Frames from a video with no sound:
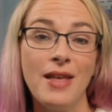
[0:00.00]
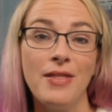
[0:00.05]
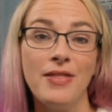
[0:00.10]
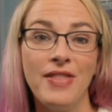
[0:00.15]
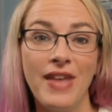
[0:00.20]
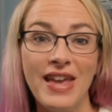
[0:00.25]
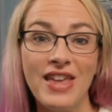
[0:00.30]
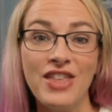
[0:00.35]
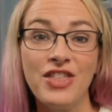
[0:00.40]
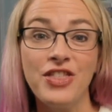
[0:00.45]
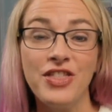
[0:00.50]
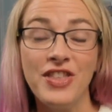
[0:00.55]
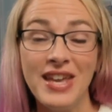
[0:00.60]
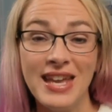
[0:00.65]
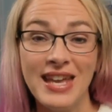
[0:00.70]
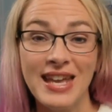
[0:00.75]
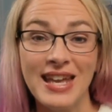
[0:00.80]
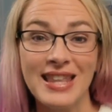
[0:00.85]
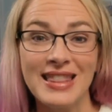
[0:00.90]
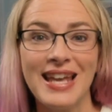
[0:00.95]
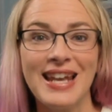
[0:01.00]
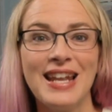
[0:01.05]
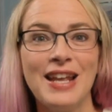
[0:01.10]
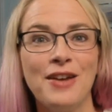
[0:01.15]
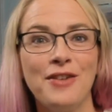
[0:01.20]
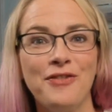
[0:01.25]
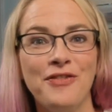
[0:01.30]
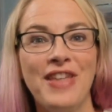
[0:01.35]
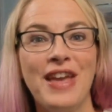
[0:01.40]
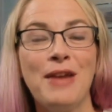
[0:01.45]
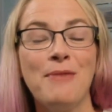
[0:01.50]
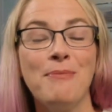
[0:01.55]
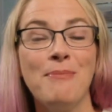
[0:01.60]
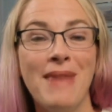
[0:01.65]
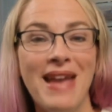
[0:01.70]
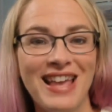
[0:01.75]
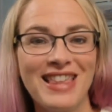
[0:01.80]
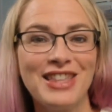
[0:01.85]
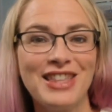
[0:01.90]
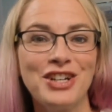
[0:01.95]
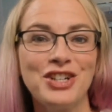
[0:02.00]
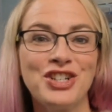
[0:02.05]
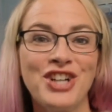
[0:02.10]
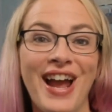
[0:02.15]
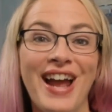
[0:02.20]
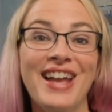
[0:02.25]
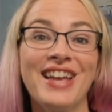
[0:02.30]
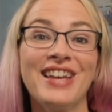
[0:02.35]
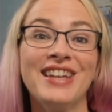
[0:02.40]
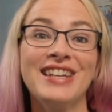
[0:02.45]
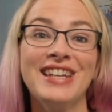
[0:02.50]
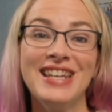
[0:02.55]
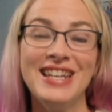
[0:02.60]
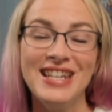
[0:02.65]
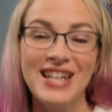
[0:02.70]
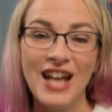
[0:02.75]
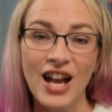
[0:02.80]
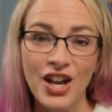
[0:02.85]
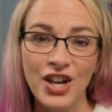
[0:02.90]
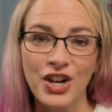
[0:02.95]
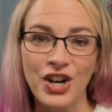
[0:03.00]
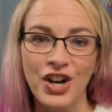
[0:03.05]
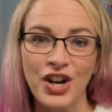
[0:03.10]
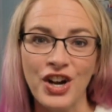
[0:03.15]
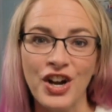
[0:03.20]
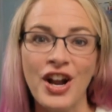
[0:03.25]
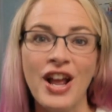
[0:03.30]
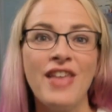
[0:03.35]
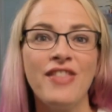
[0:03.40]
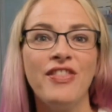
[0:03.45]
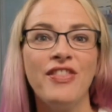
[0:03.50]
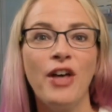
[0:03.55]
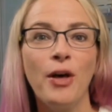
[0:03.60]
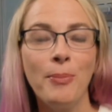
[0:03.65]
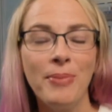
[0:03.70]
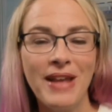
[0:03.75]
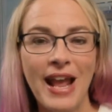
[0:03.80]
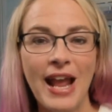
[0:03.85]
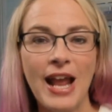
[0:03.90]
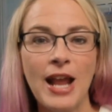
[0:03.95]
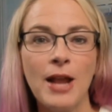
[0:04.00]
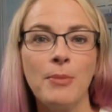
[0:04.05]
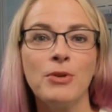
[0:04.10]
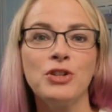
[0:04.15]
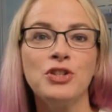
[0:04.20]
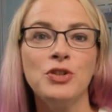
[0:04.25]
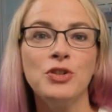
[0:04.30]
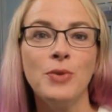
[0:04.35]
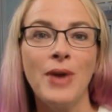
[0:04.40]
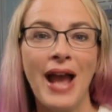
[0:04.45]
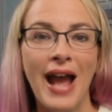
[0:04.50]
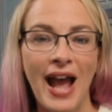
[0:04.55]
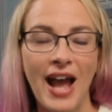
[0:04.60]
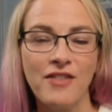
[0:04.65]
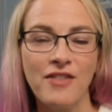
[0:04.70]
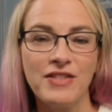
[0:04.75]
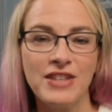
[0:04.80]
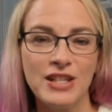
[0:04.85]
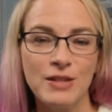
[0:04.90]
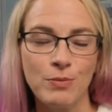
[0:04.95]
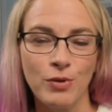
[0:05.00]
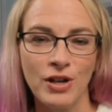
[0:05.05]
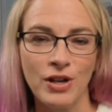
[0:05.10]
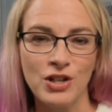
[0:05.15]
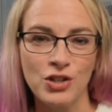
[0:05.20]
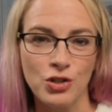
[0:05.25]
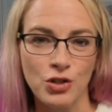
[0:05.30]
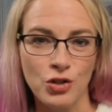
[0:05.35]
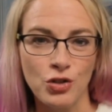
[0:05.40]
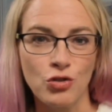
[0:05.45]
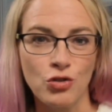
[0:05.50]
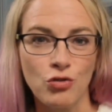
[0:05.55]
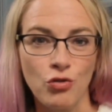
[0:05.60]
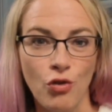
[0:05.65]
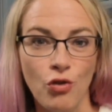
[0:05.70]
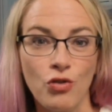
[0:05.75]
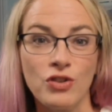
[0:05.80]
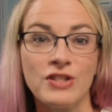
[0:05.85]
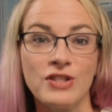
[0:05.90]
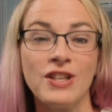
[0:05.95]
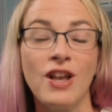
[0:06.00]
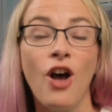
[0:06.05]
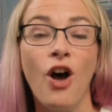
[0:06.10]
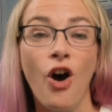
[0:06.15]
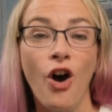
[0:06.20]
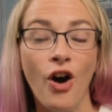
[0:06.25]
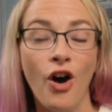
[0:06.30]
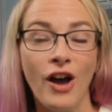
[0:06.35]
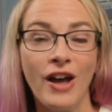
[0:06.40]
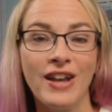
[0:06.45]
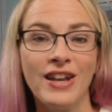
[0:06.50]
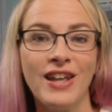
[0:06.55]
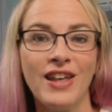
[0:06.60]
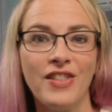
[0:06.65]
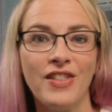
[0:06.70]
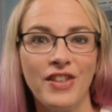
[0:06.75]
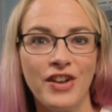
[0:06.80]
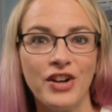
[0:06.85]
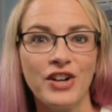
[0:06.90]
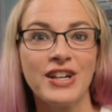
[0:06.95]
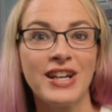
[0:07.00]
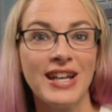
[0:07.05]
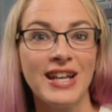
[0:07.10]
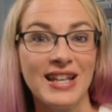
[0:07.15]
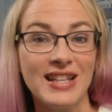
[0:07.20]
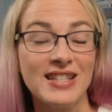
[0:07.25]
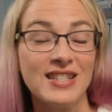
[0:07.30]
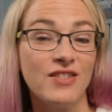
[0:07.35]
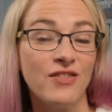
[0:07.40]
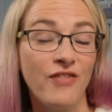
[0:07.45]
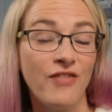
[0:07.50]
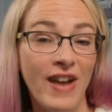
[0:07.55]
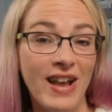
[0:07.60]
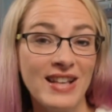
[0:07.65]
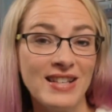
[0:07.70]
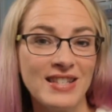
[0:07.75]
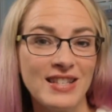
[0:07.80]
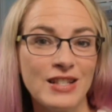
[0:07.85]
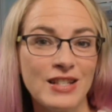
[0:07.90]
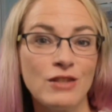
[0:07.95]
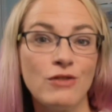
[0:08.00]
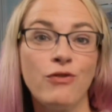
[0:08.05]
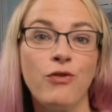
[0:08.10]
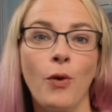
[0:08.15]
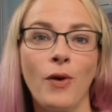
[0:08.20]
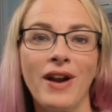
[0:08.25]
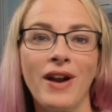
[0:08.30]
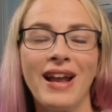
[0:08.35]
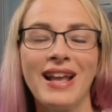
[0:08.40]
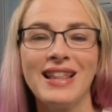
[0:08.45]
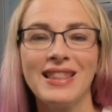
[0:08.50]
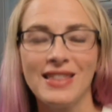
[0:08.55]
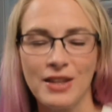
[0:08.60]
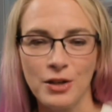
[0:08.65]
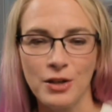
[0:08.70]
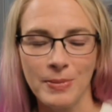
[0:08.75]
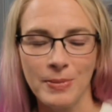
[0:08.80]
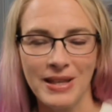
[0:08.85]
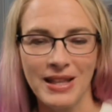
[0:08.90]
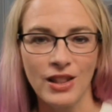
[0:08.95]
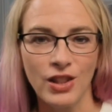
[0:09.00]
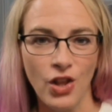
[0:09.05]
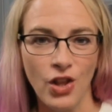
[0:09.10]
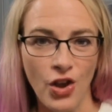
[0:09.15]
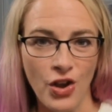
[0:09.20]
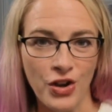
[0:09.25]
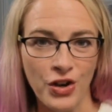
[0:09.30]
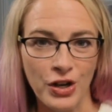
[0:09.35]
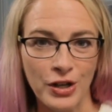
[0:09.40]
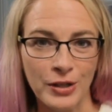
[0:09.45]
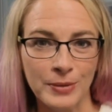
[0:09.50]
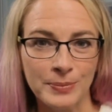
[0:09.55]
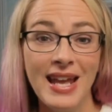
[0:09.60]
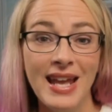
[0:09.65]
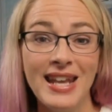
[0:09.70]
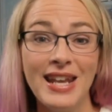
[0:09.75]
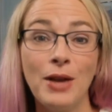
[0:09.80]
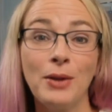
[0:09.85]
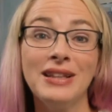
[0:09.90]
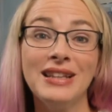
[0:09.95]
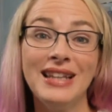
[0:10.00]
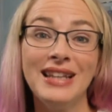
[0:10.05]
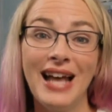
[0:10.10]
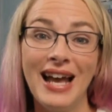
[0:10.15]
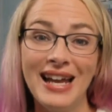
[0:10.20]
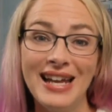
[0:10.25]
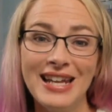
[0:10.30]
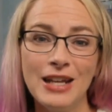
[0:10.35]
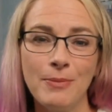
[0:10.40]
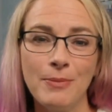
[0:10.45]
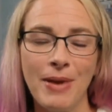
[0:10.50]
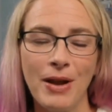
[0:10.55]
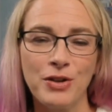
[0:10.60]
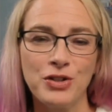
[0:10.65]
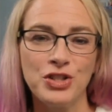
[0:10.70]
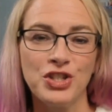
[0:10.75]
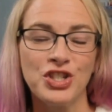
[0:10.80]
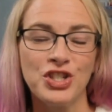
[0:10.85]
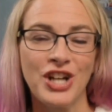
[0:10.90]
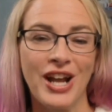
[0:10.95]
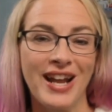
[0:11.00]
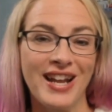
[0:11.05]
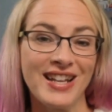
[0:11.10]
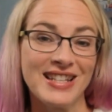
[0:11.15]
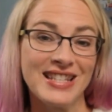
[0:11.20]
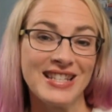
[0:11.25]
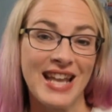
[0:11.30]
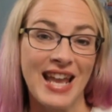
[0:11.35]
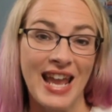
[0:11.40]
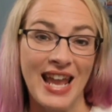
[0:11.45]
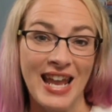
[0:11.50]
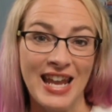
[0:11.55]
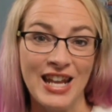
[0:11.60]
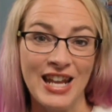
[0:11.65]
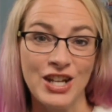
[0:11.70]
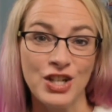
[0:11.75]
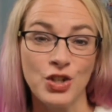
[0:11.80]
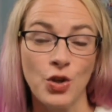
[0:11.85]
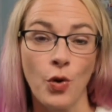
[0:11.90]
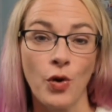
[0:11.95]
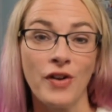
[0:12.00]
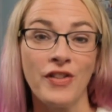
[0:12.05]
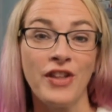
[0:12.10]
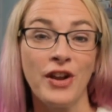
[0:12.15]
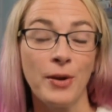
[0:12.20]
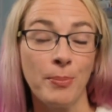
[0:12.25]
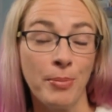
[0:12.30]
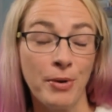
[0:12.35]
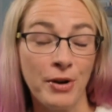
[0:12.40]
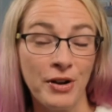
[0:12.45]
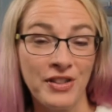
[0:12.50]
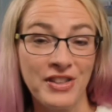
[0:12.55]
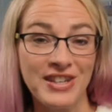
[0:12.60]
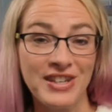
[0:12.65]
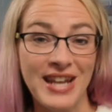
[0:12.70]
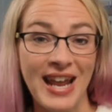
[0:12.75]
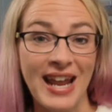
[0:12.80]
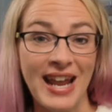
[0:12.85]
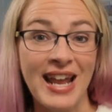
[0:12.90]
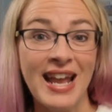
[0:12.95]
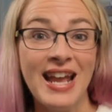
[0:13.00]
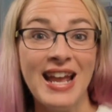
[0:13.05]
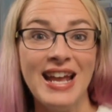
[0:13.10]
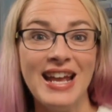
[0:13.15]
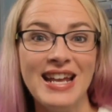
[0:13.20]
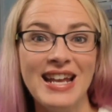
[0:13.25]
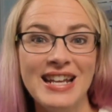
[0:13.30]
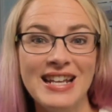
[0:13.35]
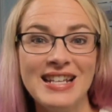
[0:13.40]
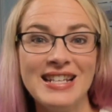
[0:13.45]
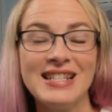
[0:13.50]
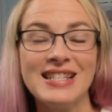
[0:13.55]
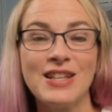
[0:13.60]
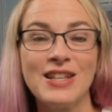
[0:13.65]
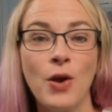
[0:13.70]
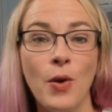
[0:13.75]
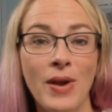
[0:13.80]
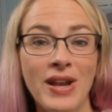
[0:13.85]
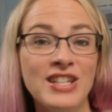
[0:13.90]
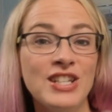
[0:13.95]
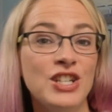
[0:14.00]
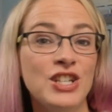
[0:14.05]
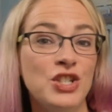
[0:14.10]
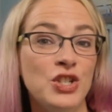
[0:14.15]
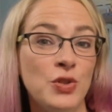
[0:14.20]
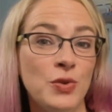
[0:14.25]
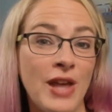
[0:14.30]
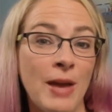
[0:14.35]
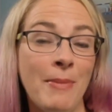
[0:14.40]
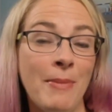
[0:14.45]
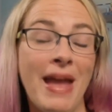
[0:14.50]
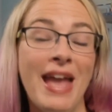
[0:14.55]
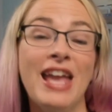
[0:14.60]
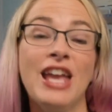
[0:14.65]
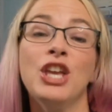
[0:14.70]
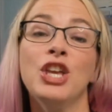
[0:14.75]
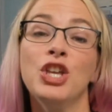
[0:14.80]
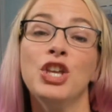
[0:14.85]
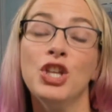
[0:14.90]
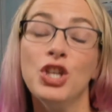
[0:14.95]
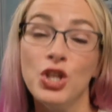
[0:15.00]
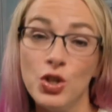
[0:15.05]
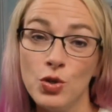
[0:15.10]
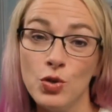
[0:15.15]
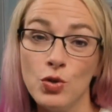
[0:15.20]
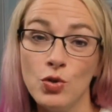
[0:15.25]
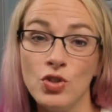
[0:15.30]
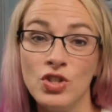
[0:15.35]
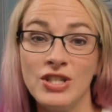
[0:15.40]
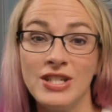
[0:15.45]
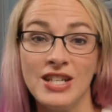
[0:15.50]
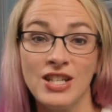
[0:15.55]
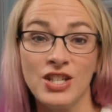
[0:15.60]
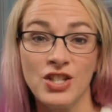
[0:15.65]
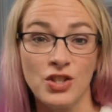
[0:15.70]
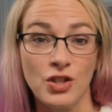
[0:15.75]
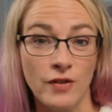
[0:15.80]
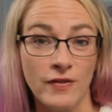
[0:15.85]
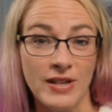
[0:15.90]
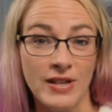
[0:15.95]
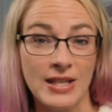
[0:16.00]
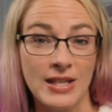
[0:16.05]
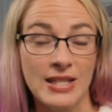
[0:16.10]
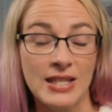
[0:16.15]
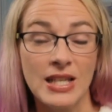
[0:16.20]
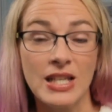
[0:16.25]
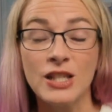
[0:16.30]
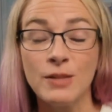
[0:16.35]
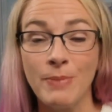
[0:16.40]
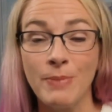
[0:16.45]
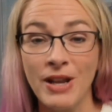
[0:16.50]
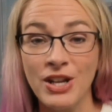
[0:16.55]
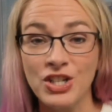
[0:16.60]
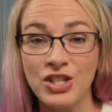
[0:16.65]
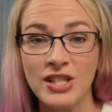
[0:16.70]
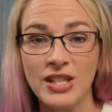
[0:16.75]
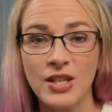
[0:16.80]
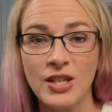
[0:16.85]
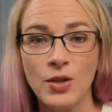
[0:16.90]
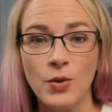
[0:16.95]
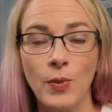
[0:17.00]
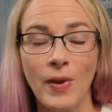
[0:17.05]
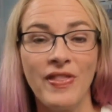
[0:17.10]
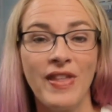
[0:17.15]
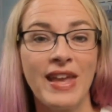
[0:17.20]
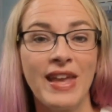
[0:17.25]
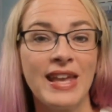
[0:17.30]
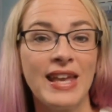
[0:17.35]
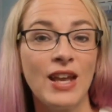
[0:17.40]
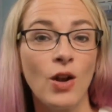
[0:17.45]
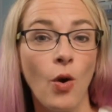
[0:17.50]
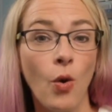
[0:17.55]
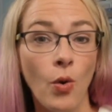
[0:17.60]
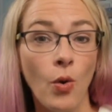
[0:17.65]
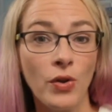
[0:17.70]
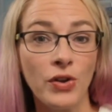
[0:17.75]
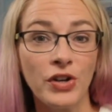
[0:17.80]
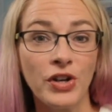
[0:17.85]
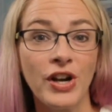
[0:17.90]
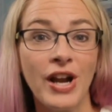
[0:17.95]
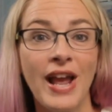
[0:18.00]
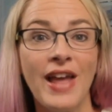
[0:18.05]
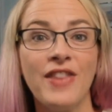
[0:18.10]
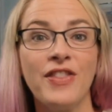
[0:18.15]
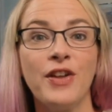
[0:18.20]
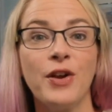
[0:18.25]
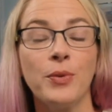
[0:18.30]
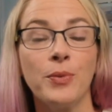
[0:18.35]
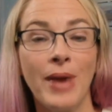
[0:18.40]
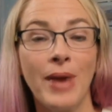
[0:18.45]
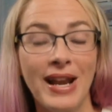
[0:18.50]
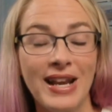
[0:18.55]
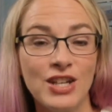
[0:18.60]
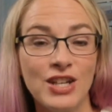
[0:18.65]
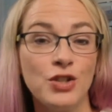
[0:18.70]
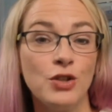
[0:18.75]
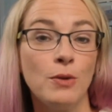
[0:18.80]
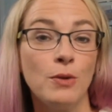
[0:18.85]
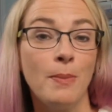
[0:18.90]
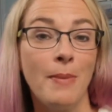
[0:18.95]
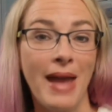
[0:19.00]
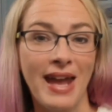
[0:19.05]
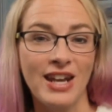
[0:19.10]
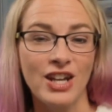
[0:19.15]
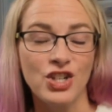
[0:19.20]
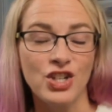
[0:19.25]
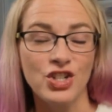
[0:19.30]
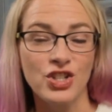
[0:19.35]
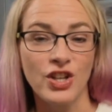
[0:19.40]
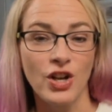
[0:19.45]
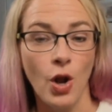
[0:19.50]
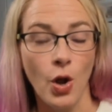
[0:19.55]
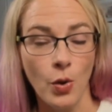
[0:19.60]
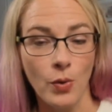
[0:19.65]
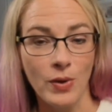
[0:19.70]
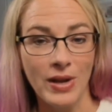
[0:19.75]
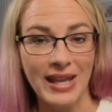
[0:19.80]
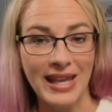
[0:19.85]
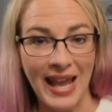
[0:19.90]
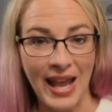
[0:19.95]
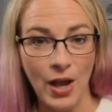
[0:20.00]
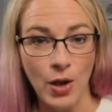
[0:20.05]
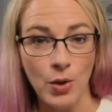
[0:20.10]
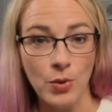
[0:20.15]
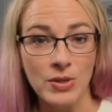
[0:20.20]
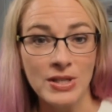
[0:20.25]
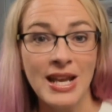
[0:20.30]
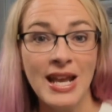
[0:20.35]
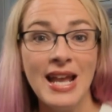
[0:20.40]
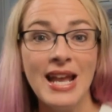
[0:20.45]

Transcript: They think that if they make their child younger, they'll be able to have these parental controls on their kids' devices for a little bit longer. Now, lying about your child's age or their birthday is going to do them a huge disservice, especially when they get older and they're ready to manage their own account.